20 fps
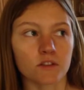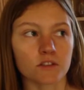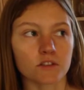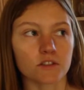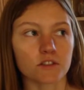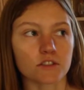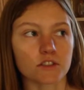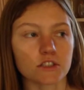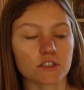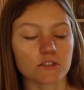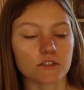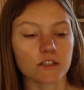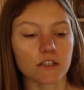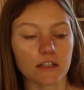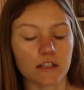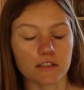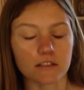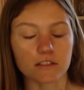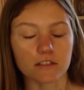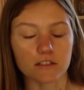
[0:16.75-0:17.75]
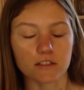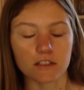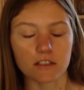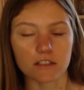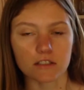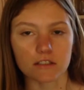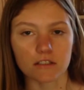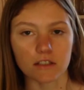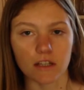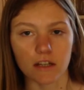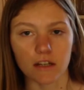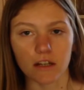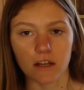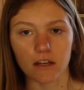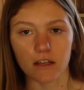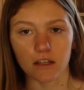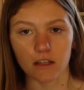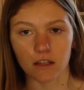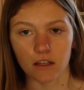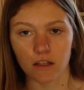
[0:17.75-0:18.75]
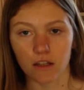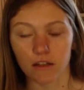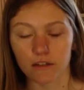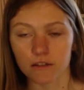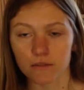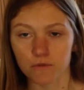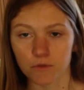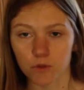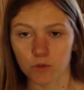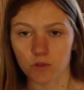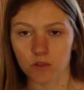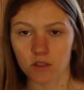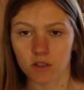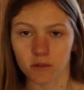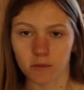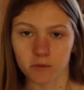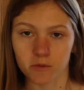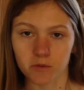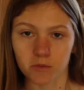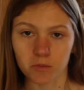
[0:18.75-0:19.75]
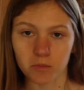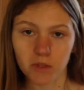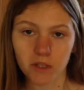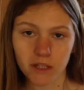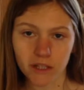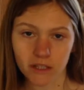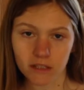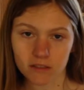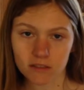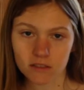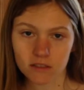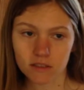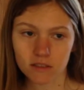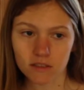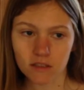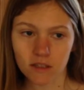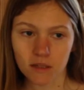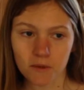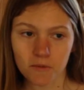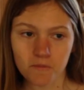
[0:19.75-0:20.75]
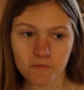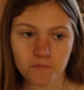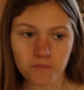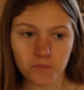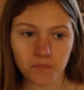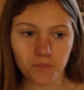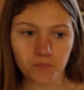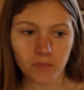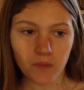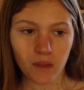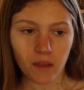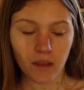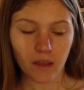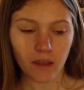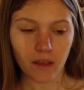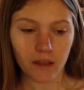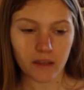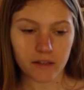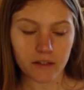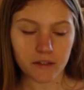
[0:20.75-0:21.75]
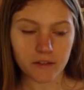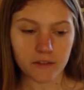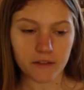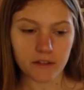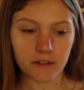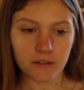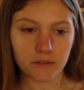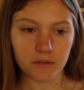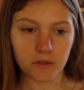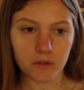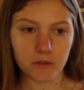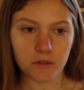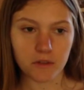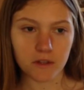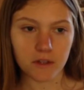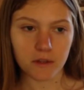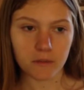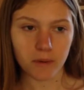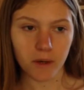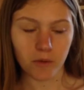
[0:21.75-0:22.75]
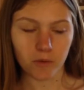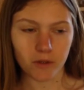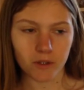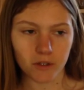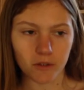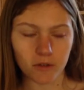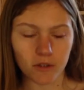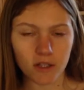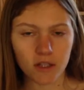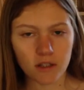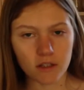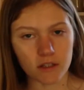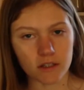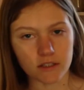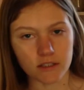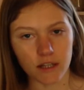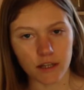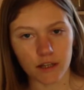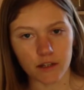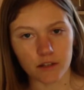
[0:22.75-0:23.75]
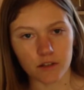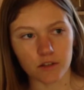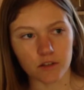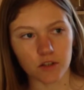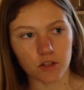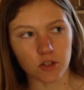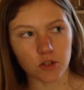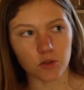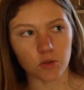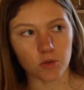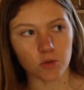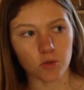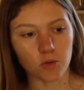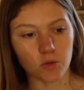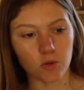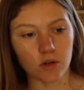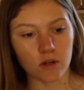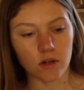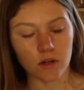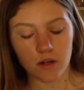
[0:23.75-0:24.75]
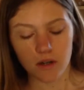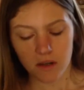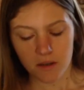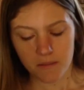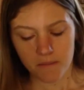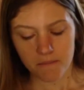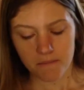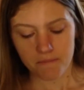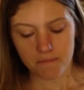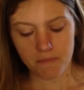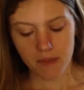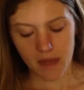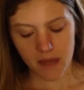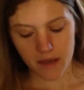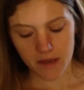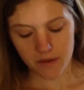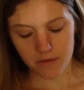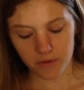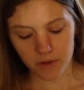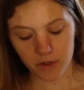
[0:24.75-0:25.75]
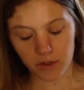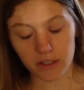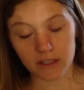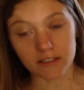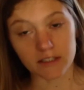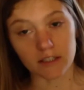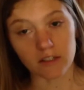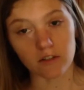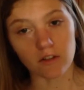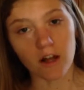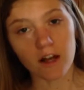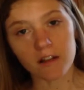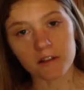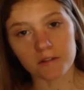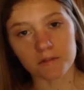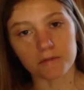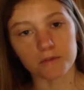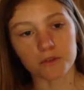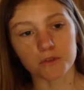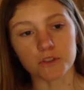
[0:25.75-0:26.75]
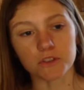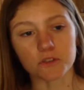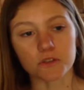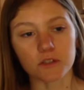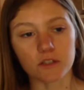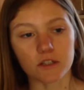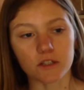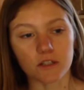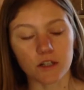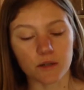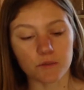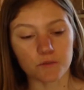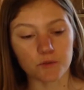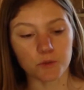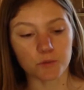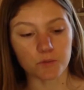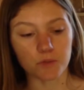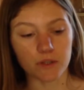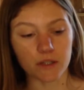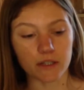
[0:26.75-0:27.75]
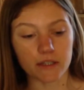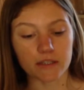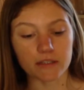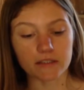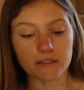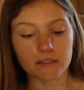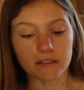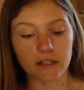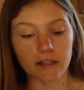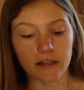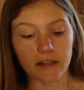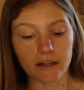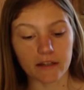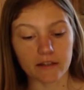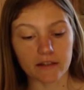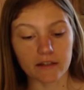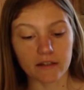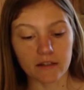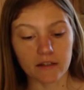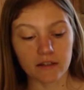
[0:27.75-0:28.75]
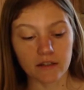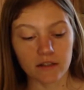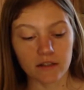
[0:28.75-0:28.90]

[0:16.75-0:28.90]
So the short answer is that I eat any food that comes from plants. And I think if you think about what you eat in a day, you may realize that a lot of the foods you eat come from plants, and